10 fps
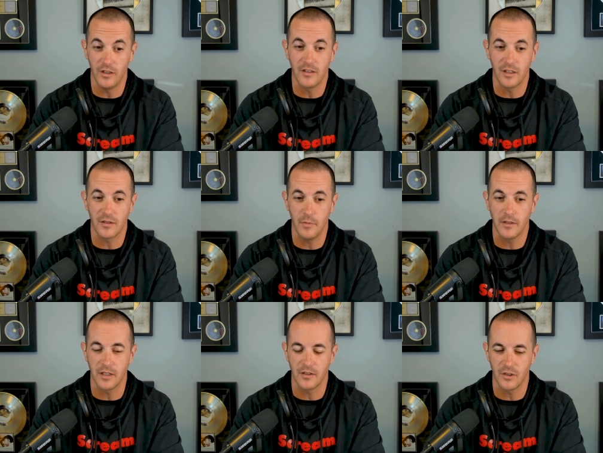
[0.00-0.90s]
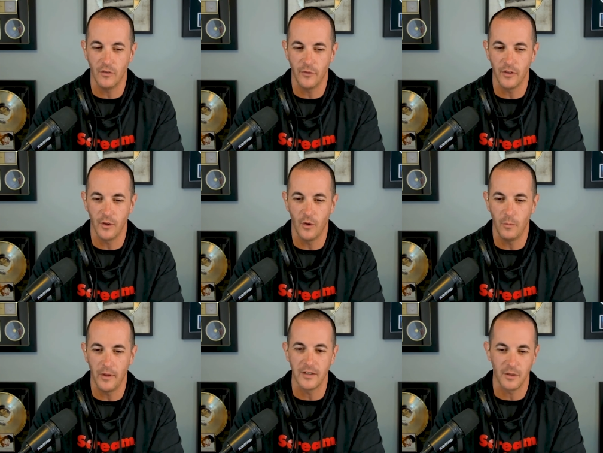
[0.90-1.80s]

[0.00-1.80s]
It just smells like sulfur in the whole place.